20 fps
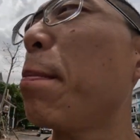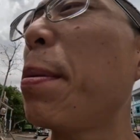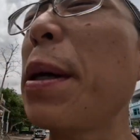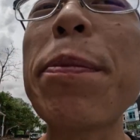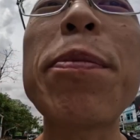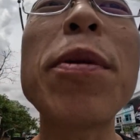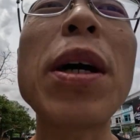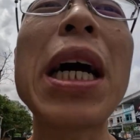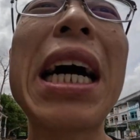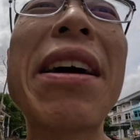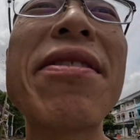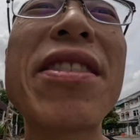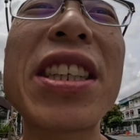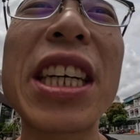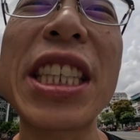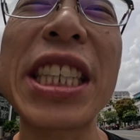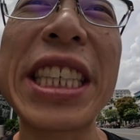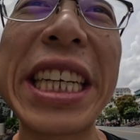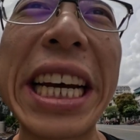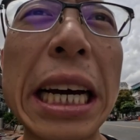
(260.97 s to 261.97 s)
people have
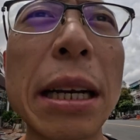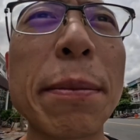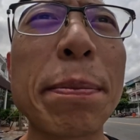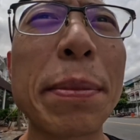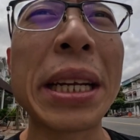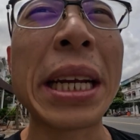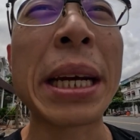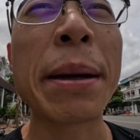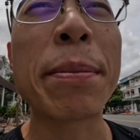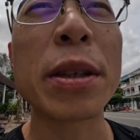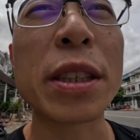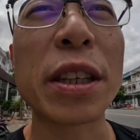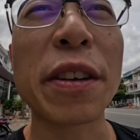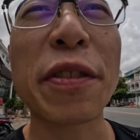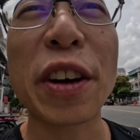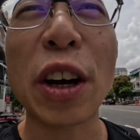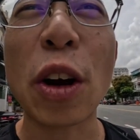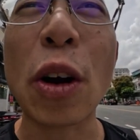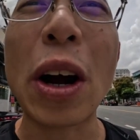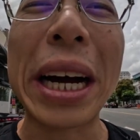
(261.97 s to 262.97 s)
just yet been able to
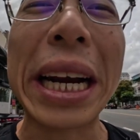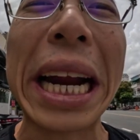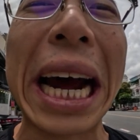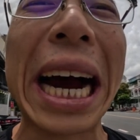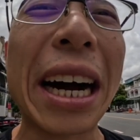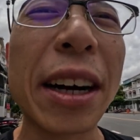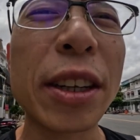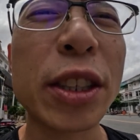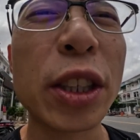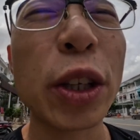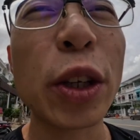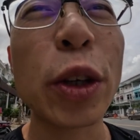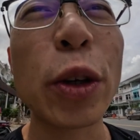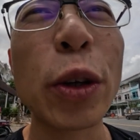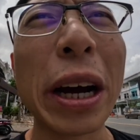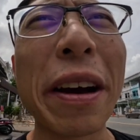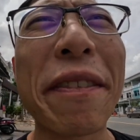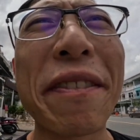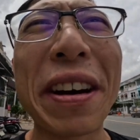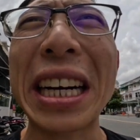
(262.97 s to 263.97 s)
figure out how
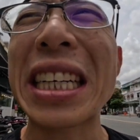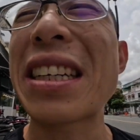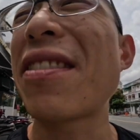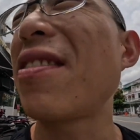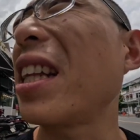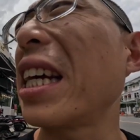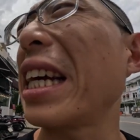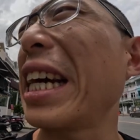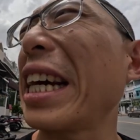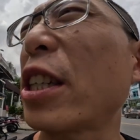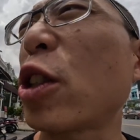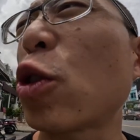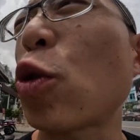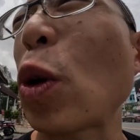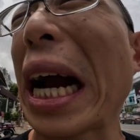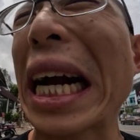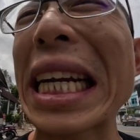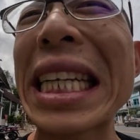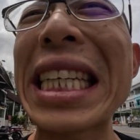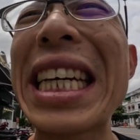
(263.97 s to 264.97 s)
to effectively
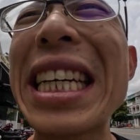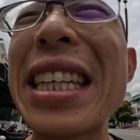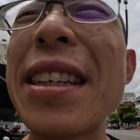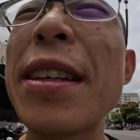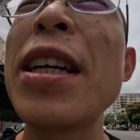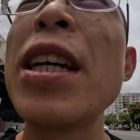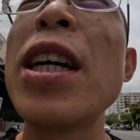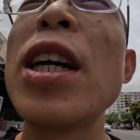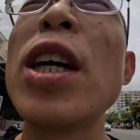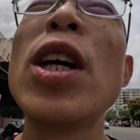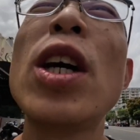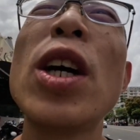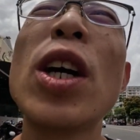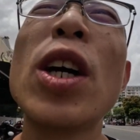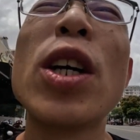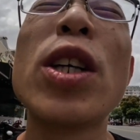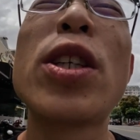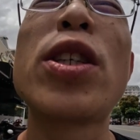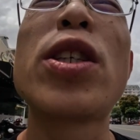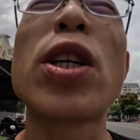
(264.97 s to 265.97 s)
extract it.
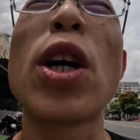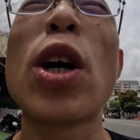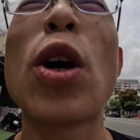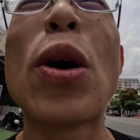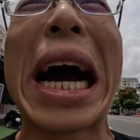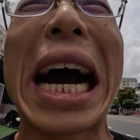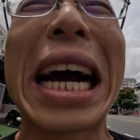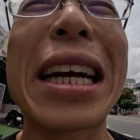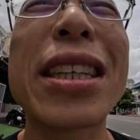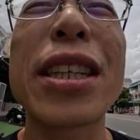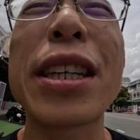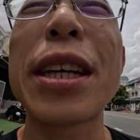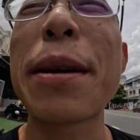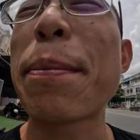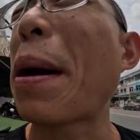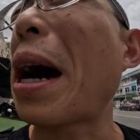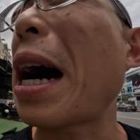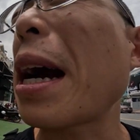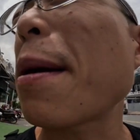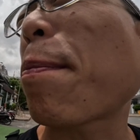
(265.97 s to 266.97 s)
So actually
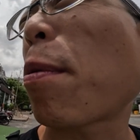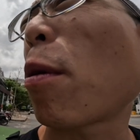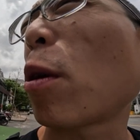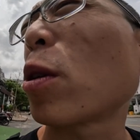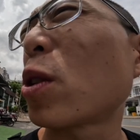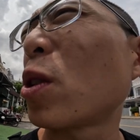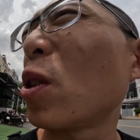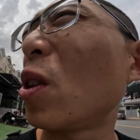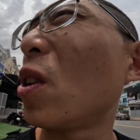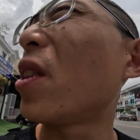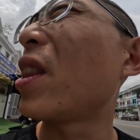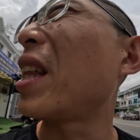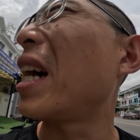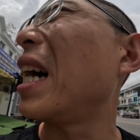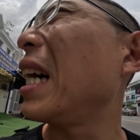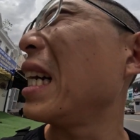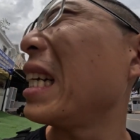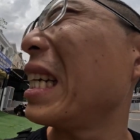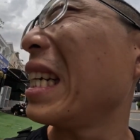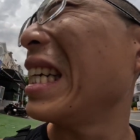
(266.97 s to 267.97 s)
my personal
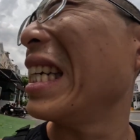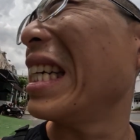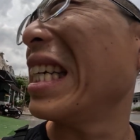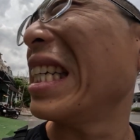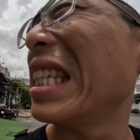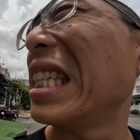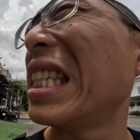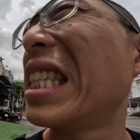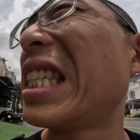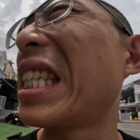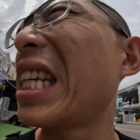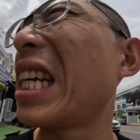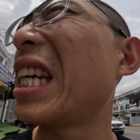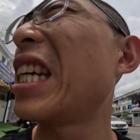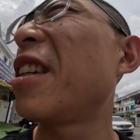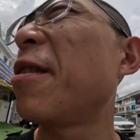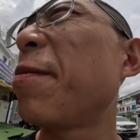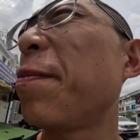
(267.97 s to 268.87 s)
thought is